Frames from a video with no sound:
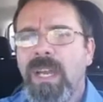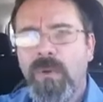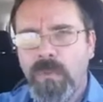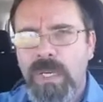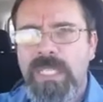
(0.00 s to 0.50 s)

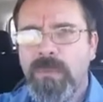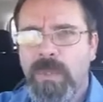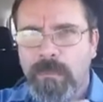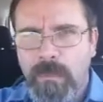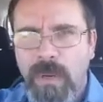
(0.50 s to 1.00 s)

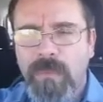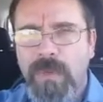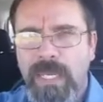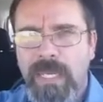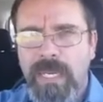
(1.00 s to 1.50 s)
Originally,
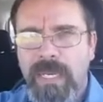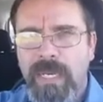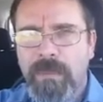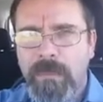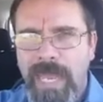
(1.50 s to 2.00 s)
when
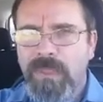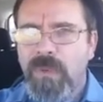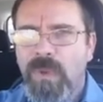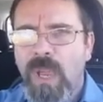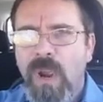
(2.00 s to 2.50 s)

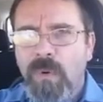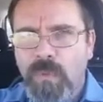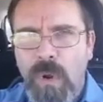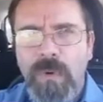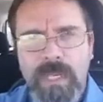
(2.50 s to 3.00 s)
Matthew
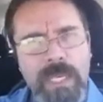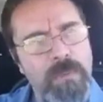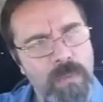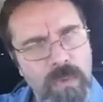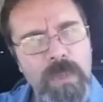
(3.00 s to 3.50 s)
wrote it, he
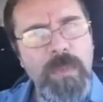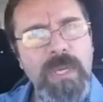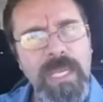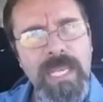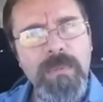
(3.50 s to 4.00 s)
wrote the
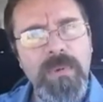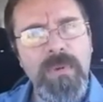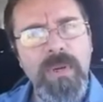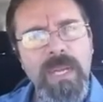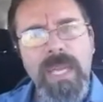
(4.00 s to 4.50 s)
book in Hebrew.